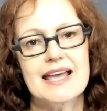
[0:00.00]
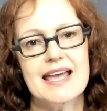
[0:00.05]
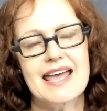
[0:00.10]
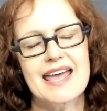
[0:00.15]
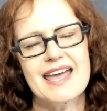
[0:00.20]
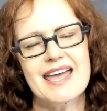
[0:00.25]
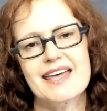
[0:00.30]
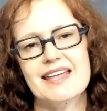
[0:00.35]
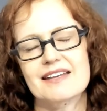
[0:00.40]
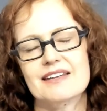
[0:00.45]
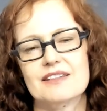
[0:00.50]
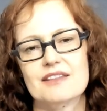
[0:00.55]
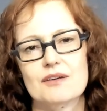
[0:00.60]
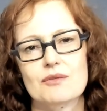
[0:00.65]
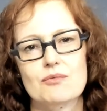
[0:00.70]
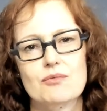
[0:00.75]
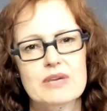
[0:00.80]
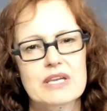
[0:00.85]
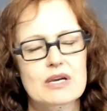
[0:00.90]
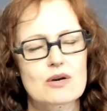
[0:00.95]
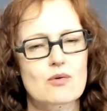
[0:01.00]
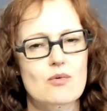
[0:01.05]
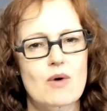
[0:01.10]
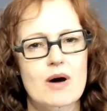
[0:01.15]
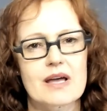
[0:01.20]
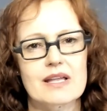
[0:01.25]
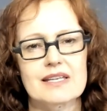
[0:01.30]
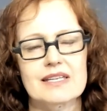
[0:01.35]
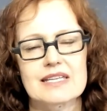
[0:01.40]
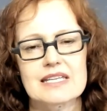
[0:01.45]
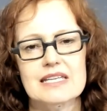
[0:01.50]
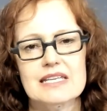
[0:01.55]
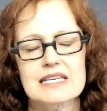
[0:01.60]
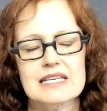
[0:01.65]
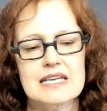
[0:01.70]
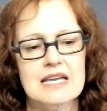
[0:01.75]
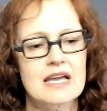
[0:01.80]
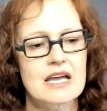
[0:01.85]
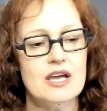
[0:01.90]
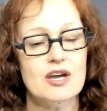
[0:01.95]
and the weak one,
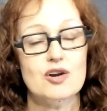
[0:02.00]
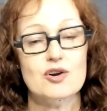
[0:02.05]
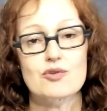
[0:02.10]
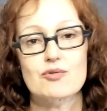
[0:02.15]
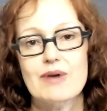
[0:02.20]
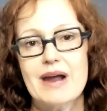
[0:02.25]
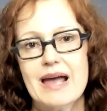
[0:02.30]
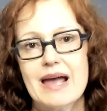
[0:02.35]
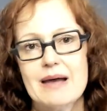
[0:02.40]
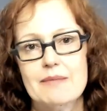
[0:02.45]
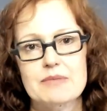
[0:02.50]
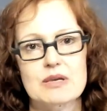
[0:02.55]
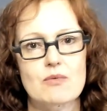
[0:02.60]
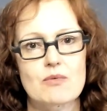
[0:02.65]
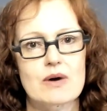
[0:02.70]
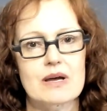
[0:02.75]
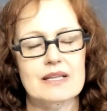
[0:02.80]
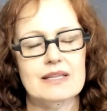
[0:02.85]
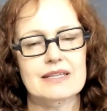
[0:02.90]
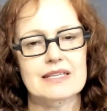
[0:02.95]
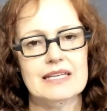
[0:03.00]
the crabby one,